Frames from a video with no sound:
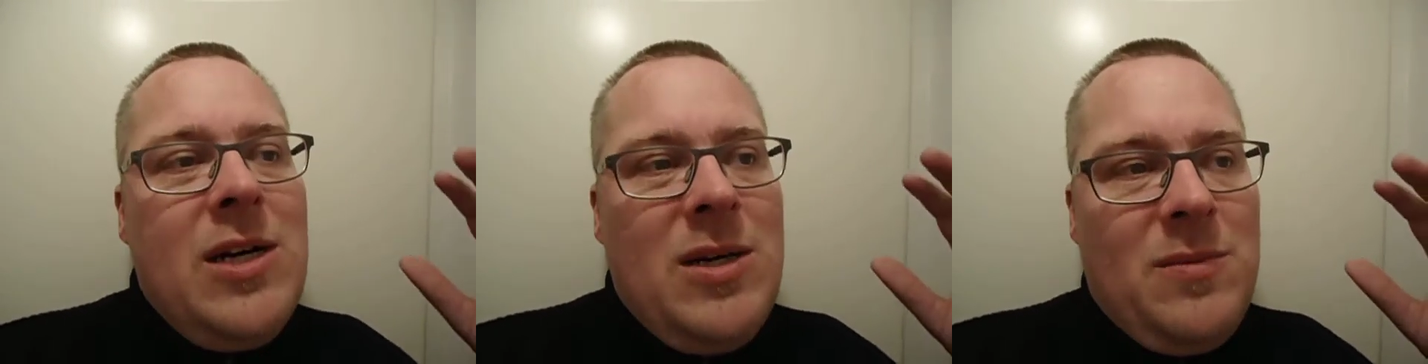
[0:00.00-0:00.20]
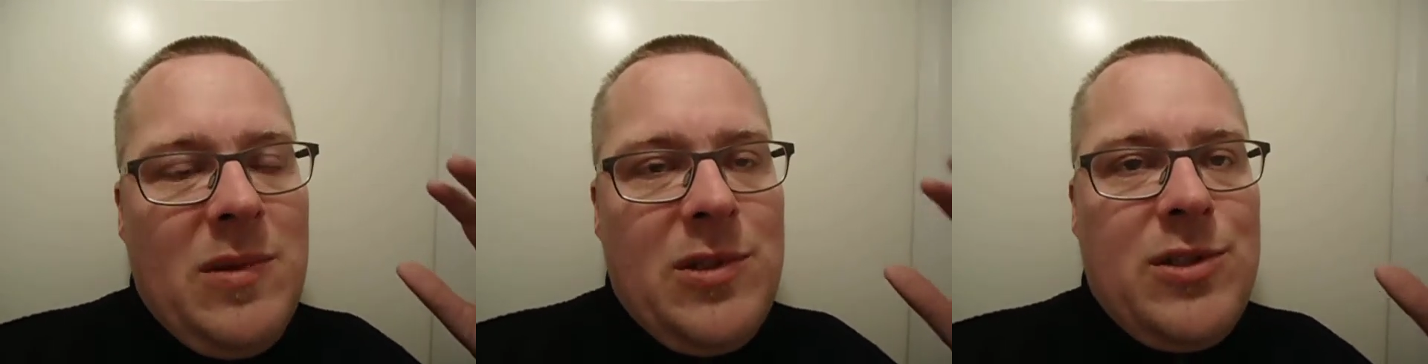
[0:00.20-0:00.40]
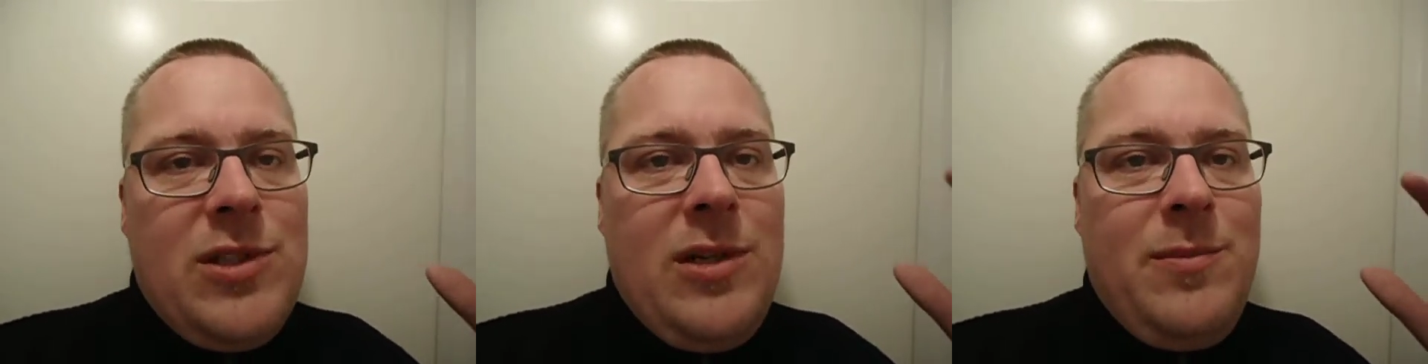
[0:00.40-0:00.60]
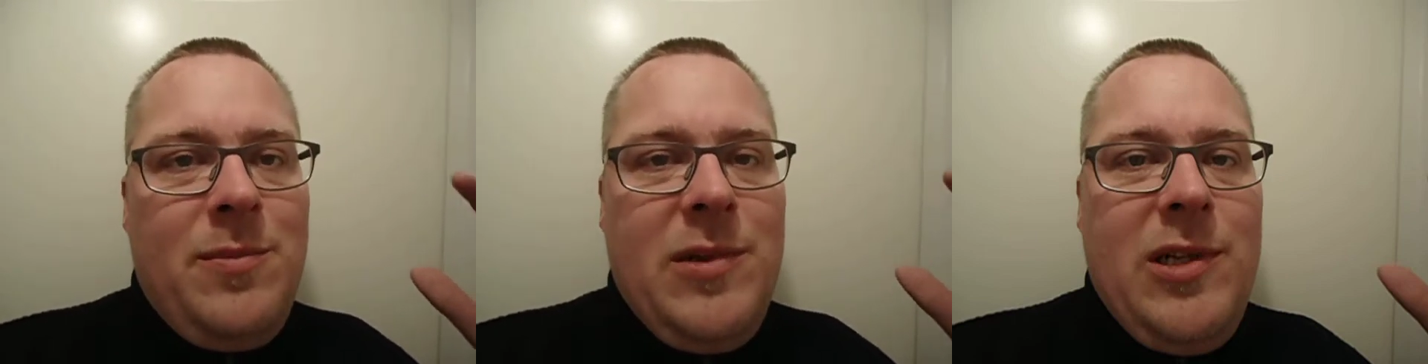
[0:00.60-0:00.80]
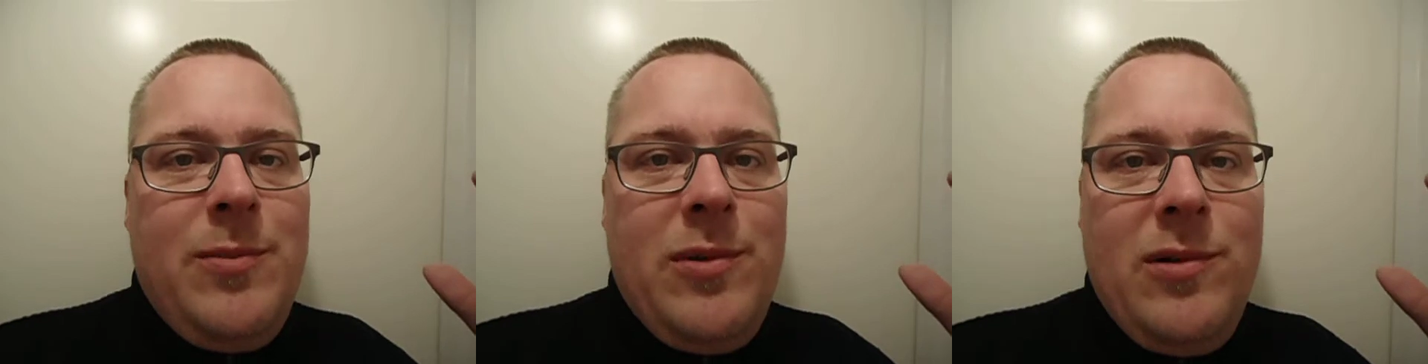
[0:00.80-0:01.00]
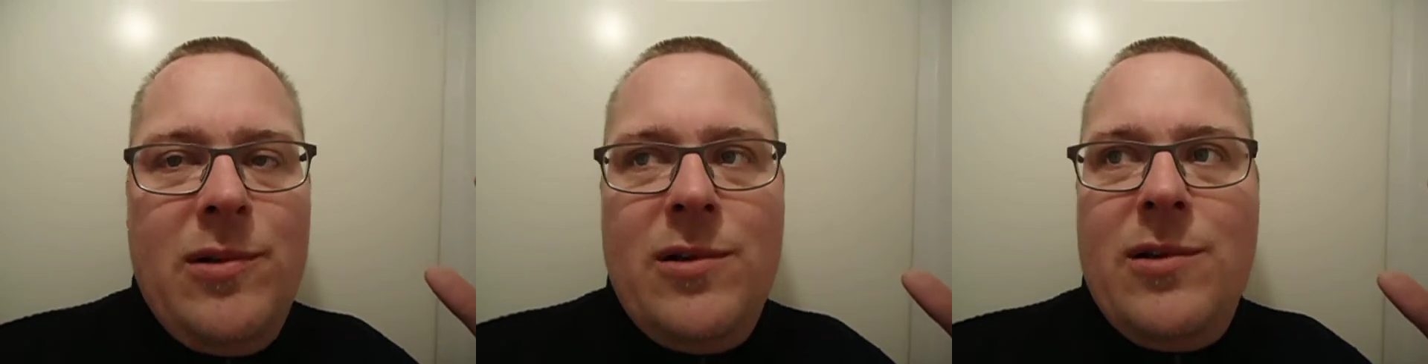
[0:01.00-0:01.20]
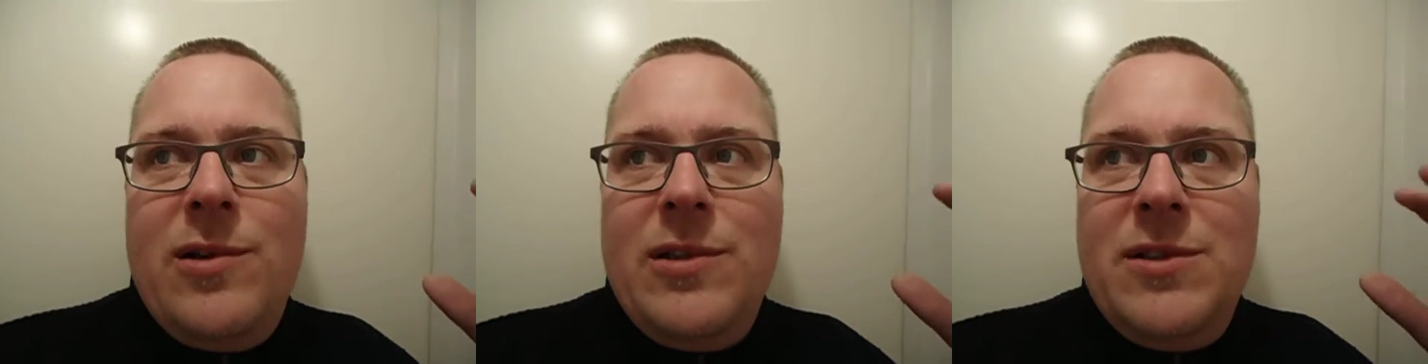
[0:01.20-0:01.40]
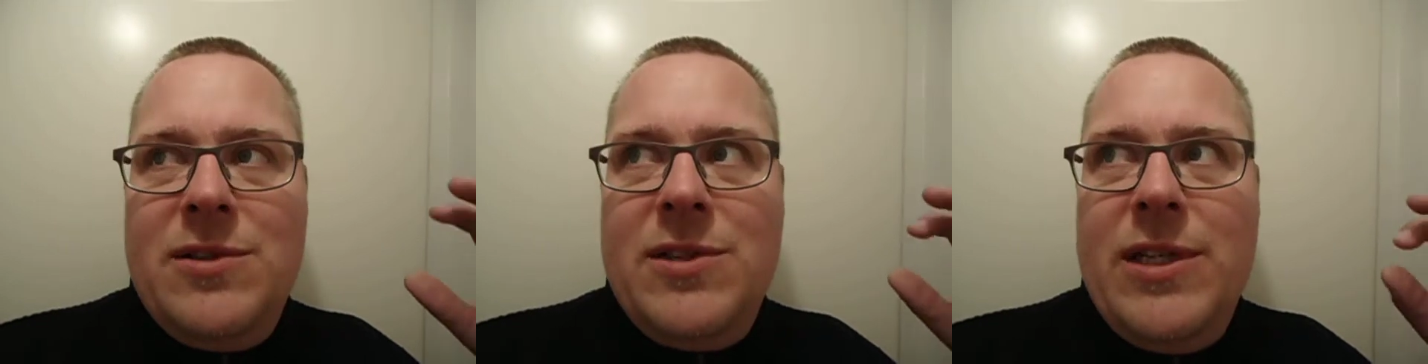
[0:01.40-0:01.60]
but some people
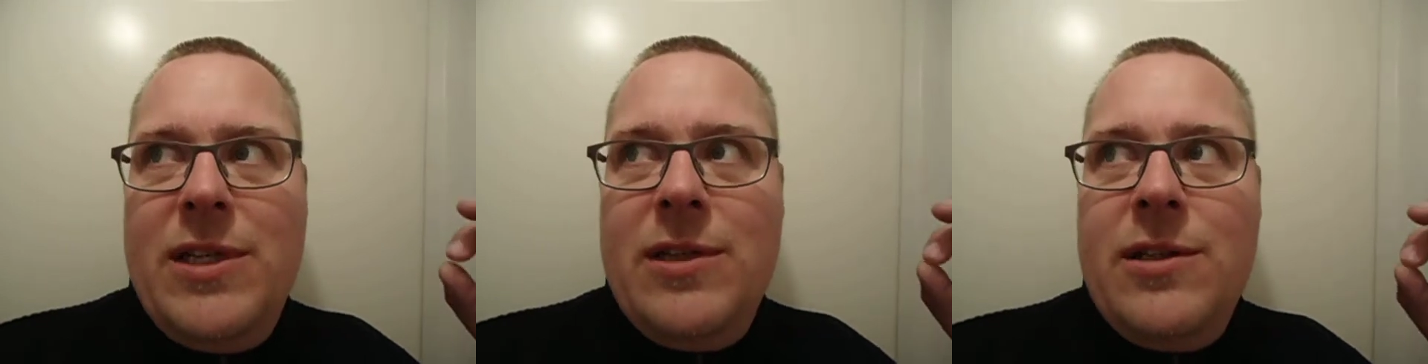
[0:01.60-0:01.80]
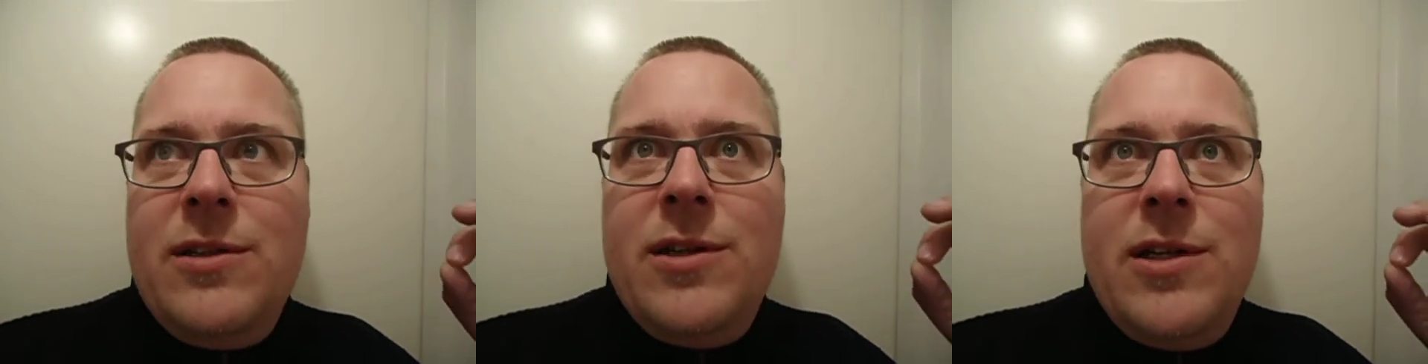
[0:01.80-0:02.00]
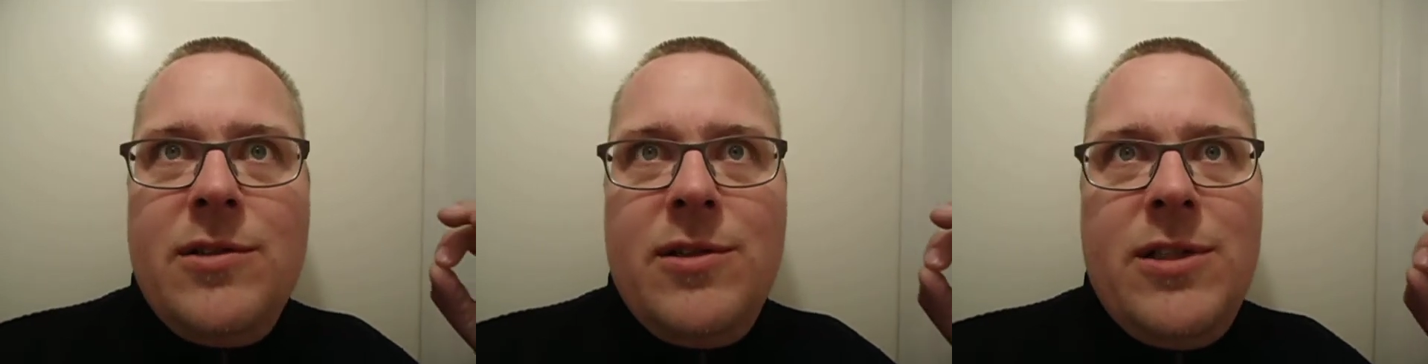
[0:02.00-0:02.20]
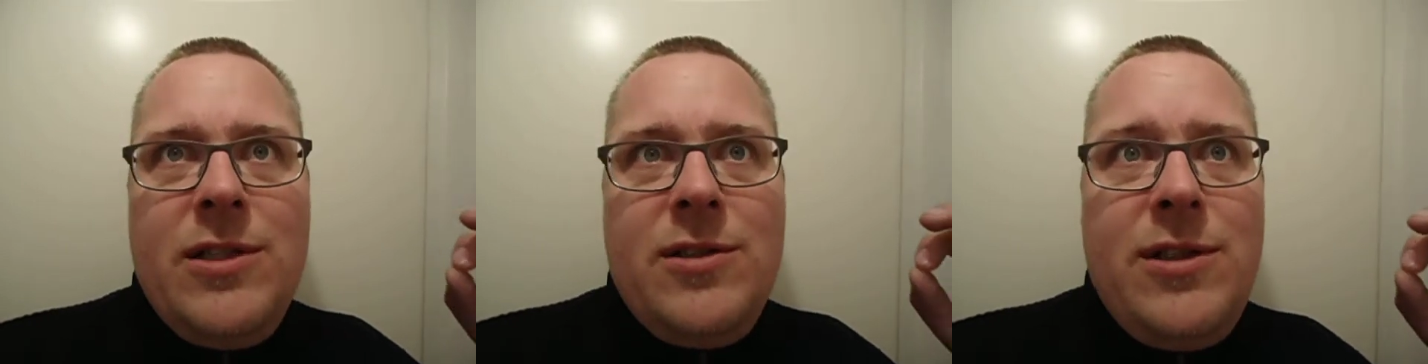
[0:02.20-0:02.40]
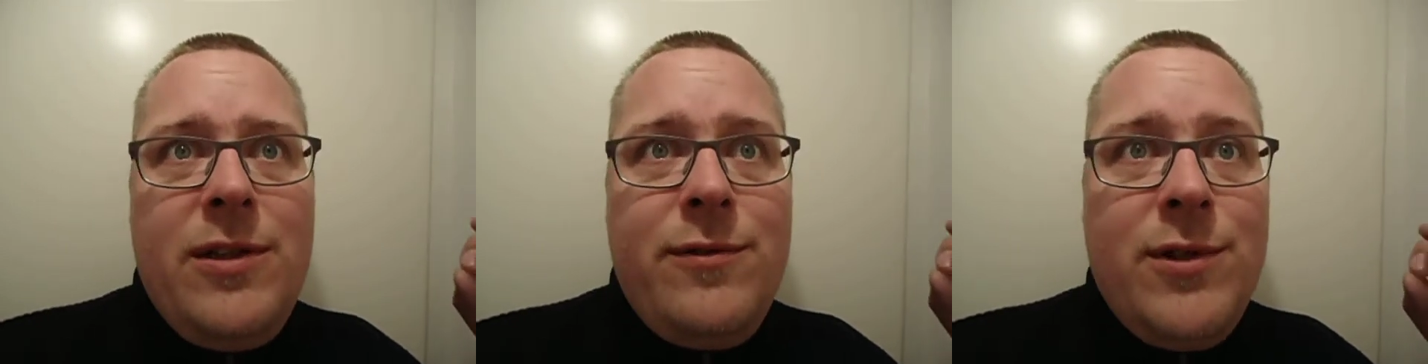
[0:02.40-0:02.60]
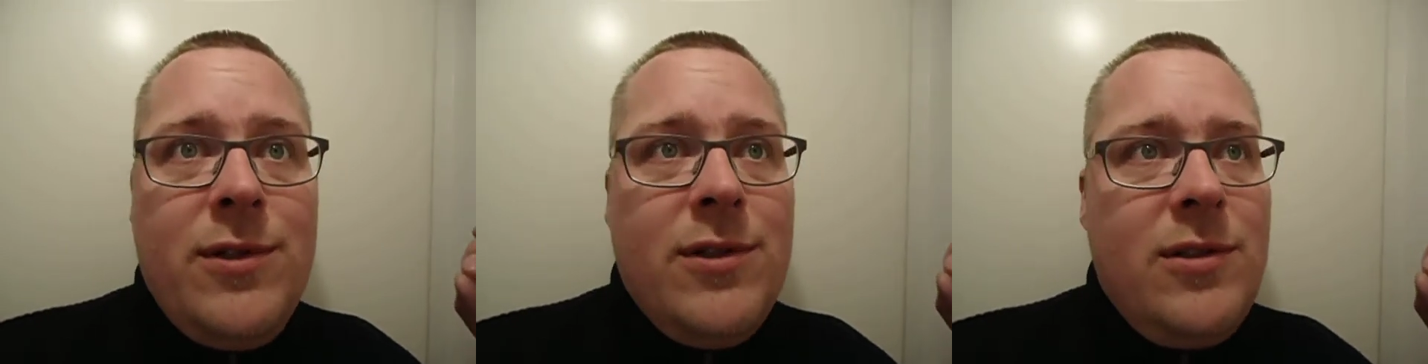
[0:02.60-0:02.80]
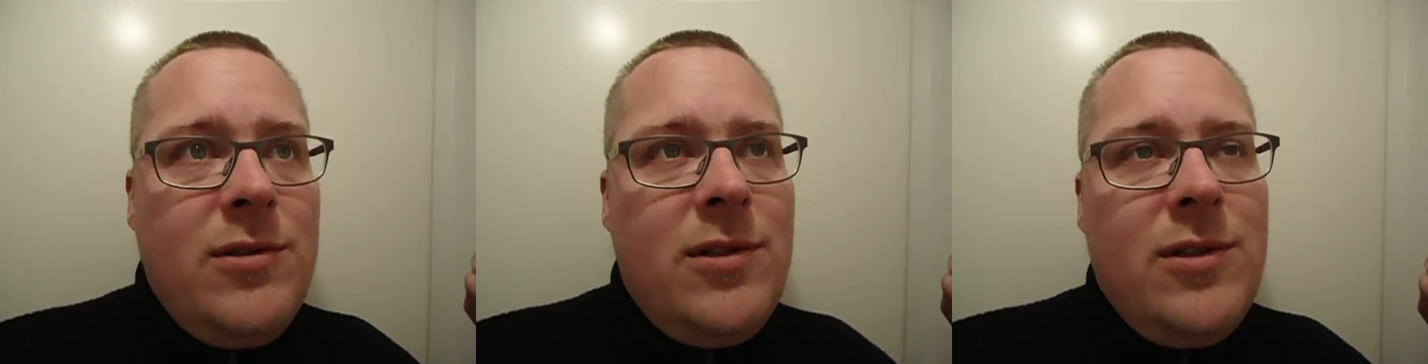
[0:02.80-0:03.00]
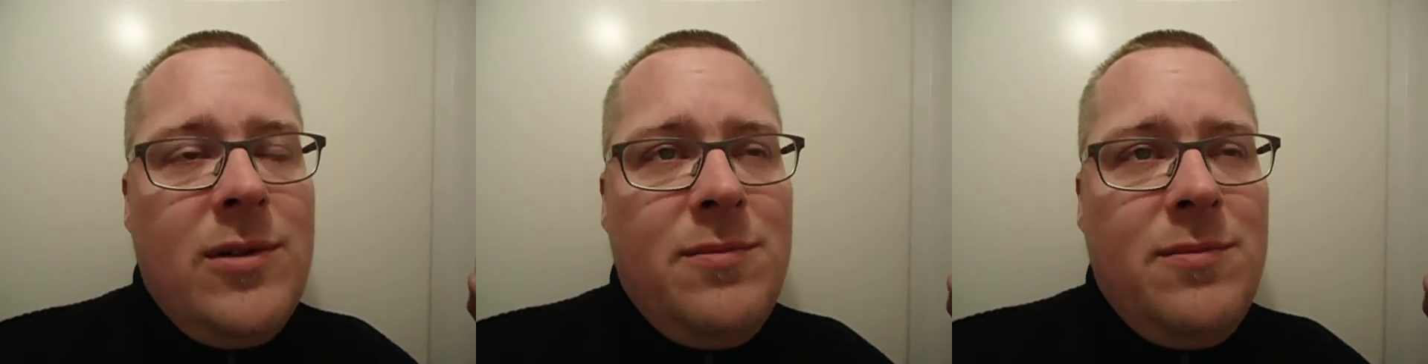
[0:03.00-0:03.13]
they got it difficult